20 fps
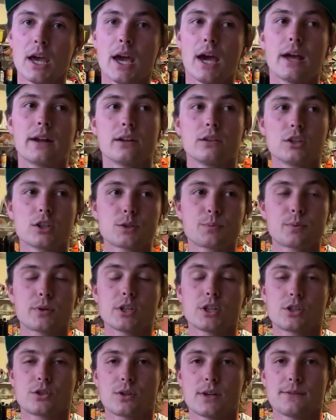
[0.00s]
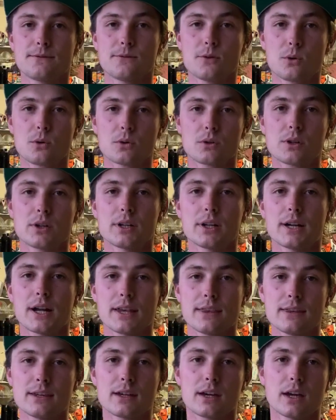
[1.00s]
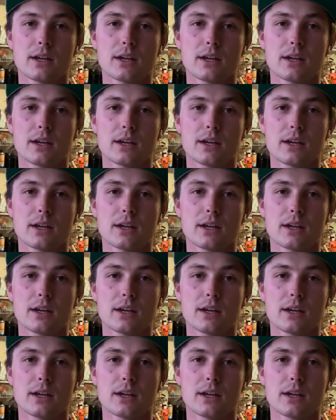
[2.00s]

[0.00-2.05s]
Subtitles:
and it looks pretty straightforward, and I think